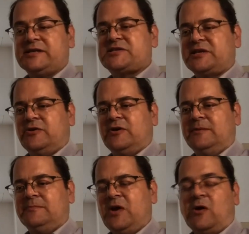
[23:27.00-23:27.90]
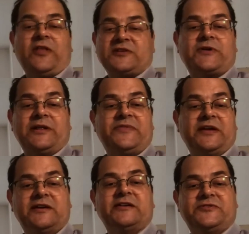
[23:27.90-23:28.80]
So, or that's what I'm
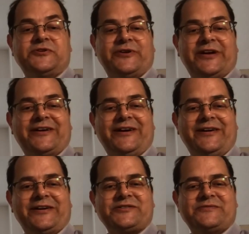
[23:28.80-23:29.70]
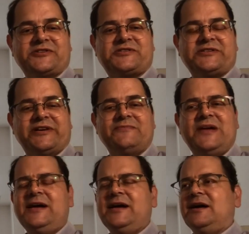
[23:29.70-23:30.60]
thinking of doing. To just,
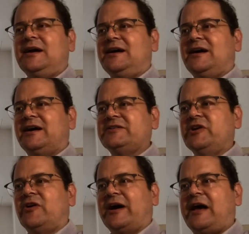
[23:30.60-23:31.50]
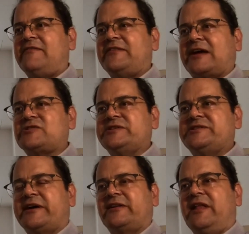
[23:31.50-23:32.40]
I haven't actually
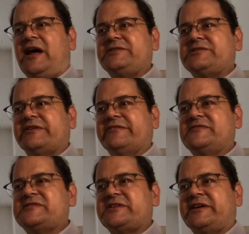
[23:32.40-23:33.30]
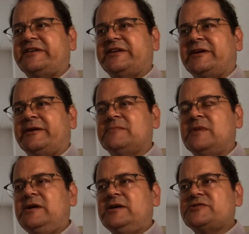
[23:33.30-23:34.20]
done a lot of, say,
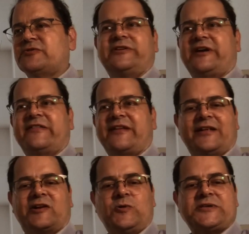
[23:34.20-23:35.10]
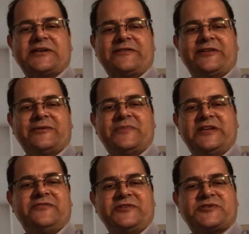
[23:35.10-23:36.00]
certainly not anything like quizzing them, but
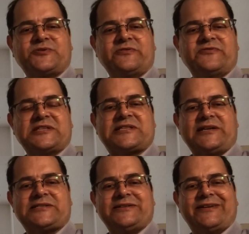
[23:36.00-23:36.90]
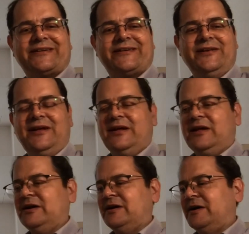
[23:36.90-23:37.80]
even just sort of discussing,
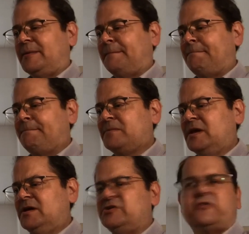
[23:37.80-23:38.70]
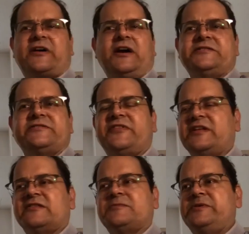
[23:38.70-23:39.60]
um, the kind of
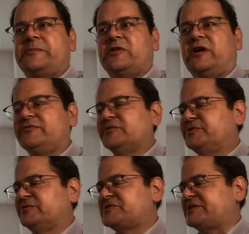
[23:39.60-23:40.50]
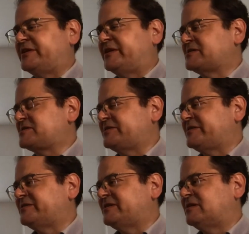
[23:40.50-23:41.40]
thing that people often do, saying,
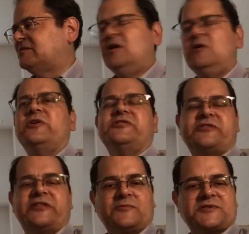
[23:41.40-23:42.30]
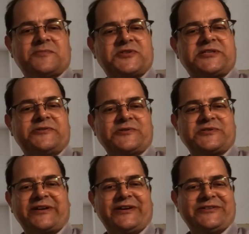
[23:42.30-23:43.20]
say, what did you think was the most
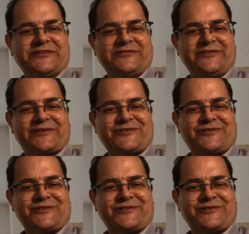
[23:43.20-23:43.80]
interesting idea in the lecture,